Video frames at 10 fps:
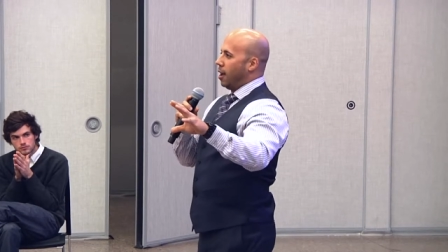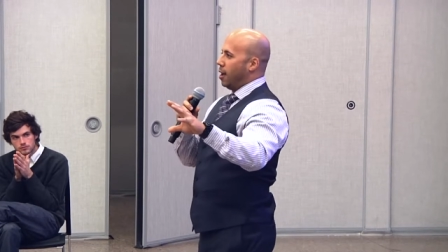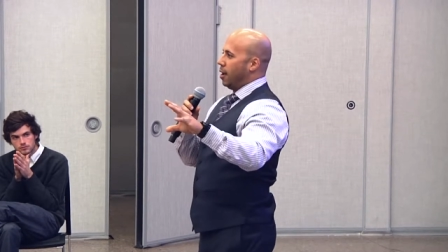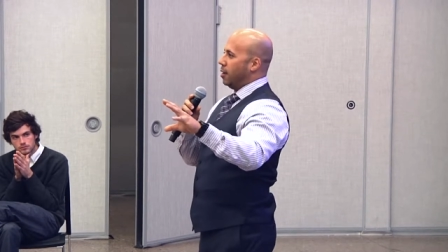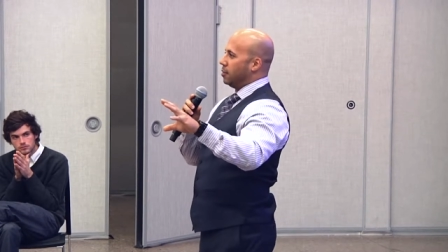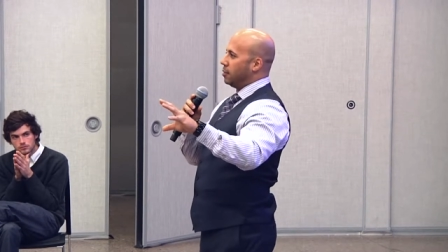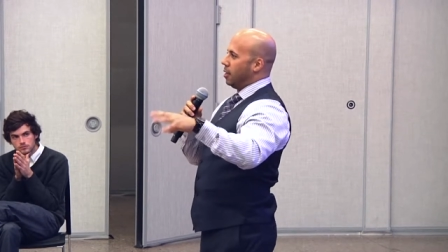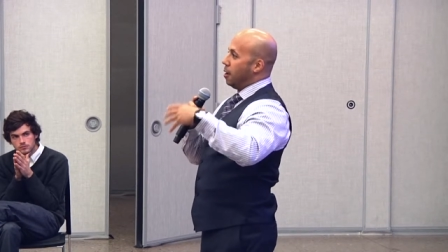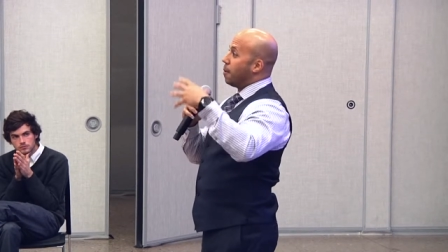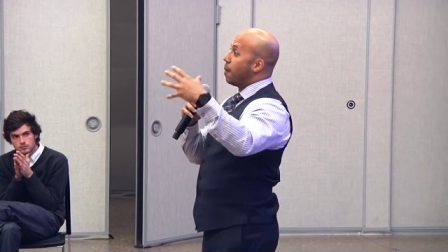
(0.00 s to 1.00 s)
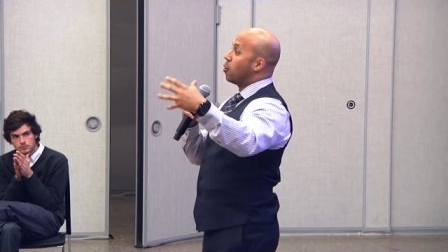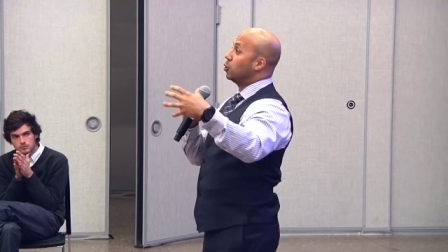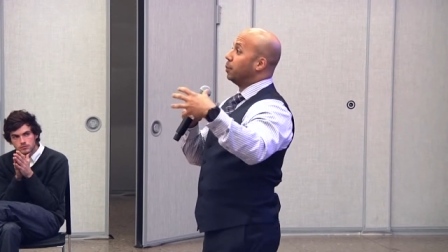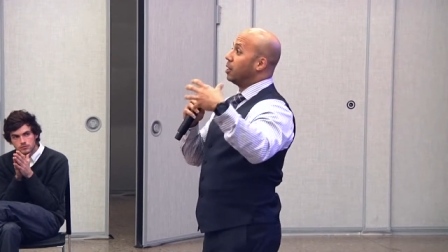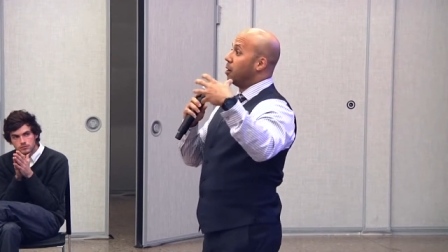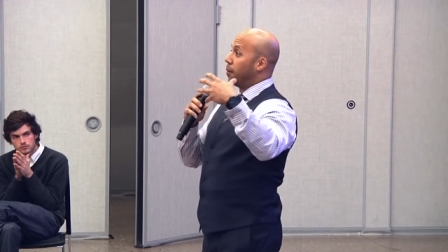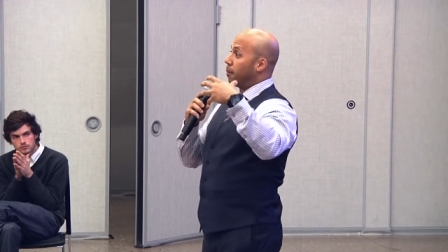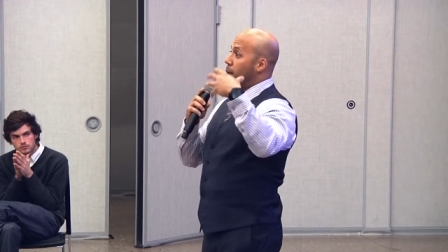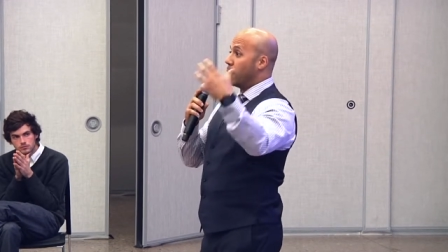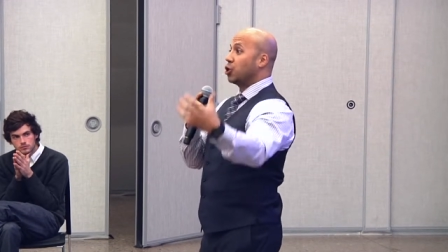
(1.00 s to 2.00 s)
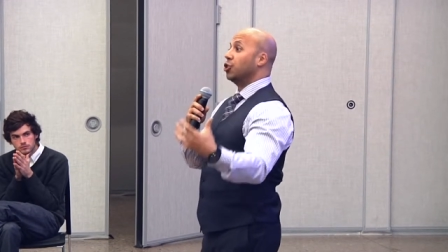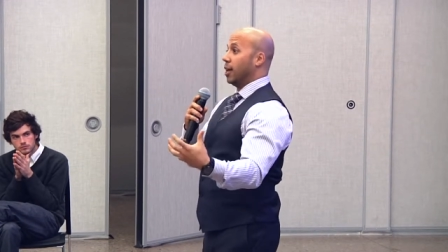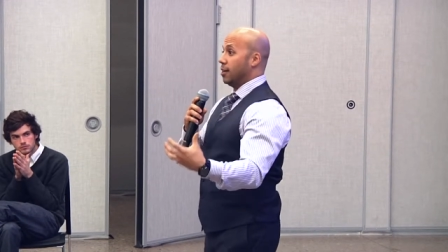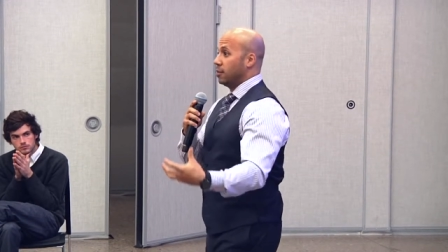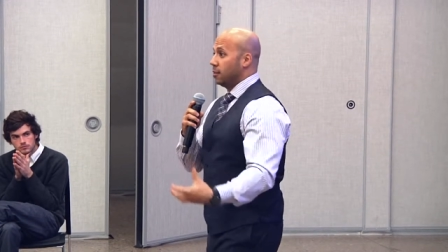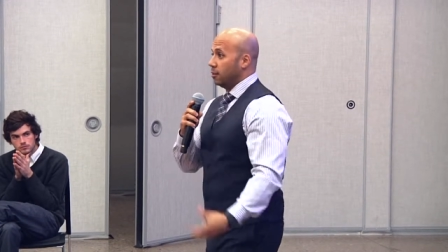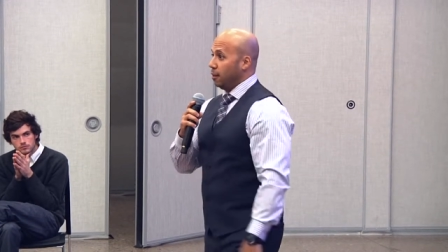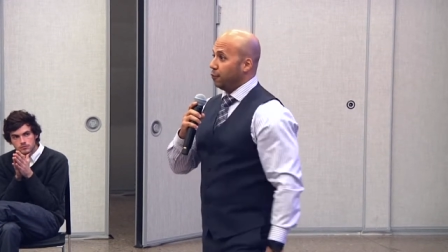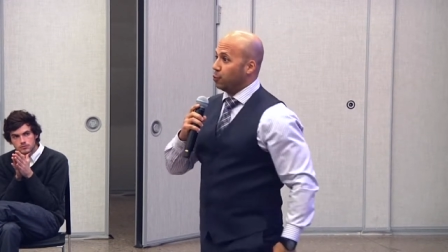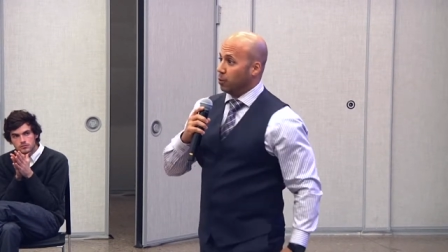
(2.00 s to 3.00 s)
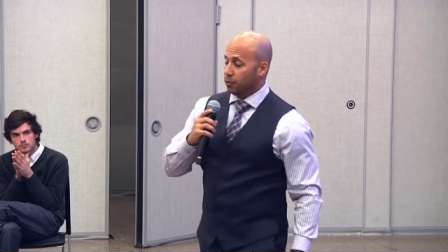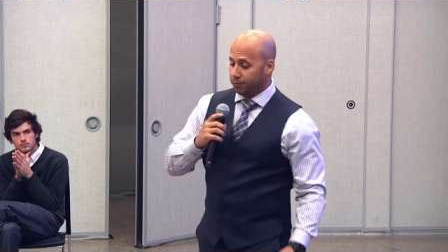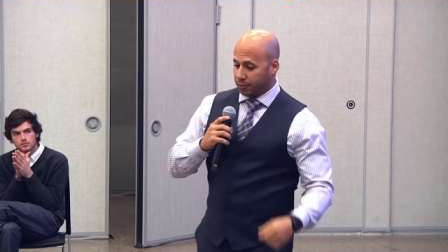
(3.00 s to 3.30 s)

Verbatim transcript: as the hip hop culture became commercialized, if you will.